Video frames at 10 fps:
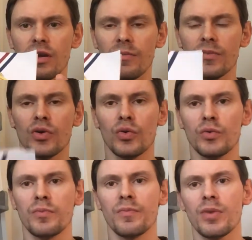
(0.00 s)
called
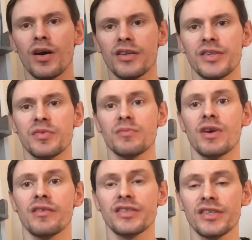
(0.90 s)
Partnerships and
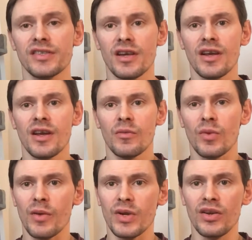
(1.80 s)
Marriages
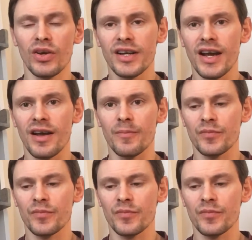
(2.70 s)
where we look at